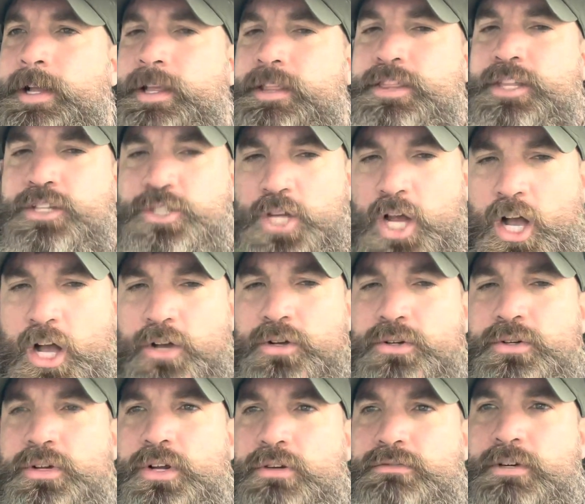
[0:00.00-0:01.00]
the
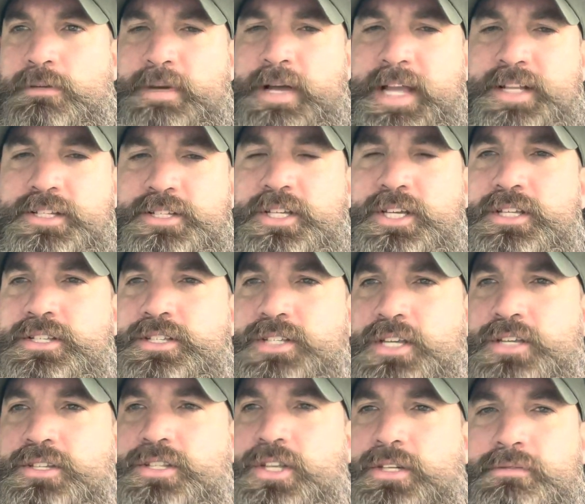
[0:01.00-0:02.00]
tone remains
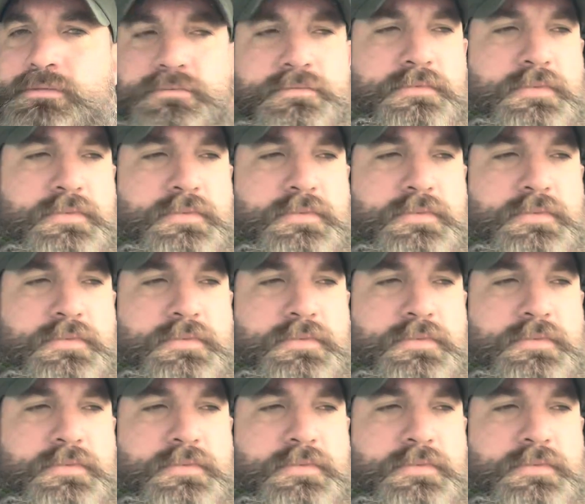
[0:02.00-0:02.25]
consistent.